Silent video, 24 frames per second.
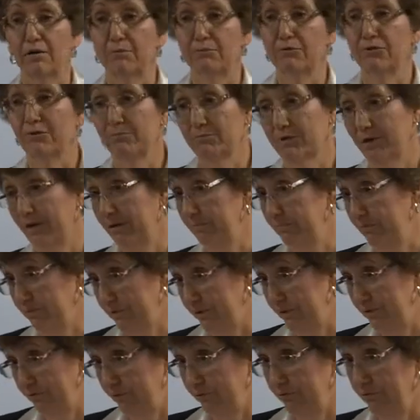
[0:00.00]
Sometimes
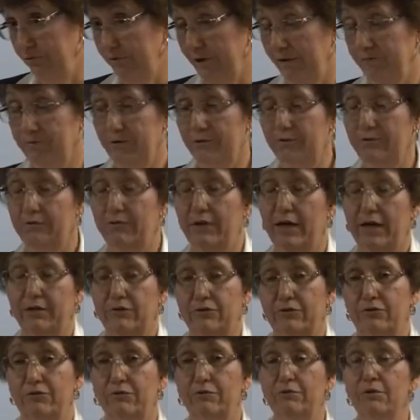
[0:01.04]
teachers have to do that
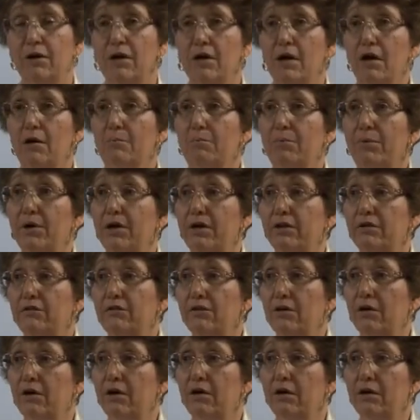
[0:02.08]
too. But
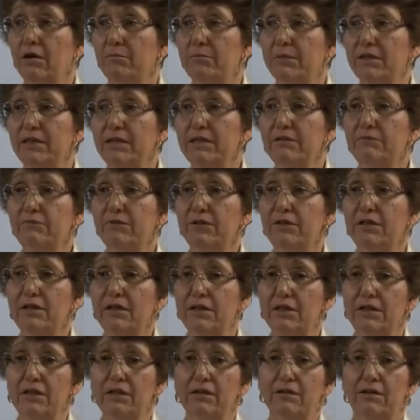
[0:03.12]

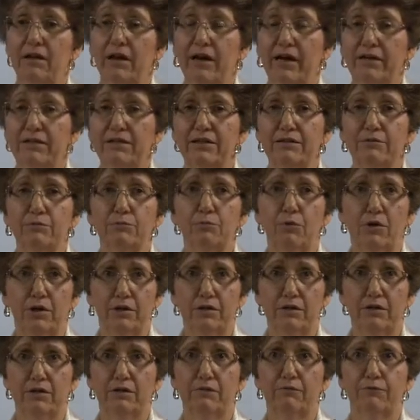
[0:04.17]
even I did
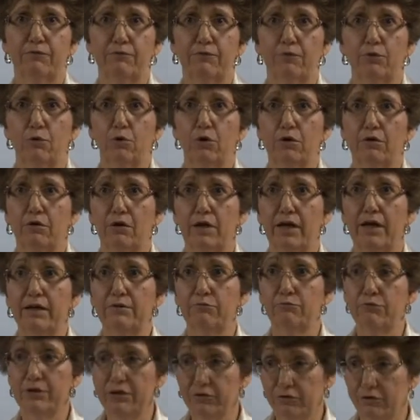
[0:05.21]
one for a
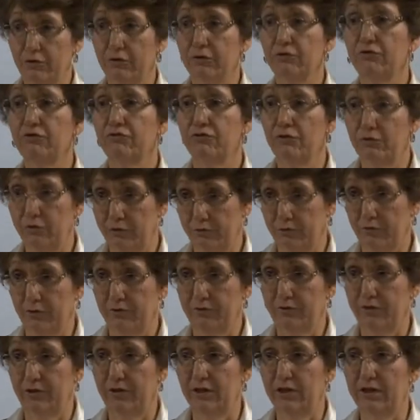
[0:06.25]
research
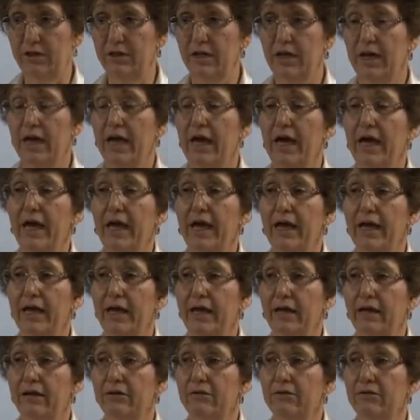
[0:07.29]
university,
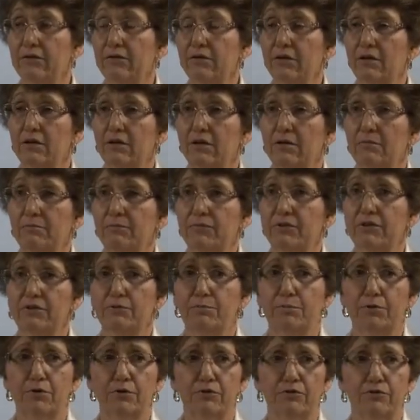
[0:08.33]
and this
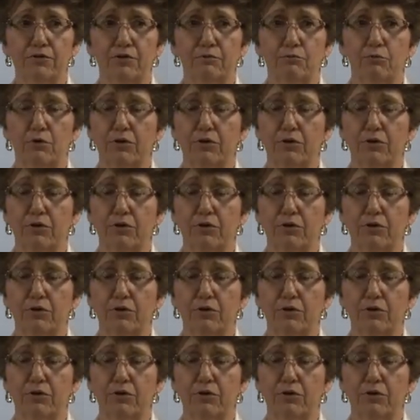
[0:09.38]
person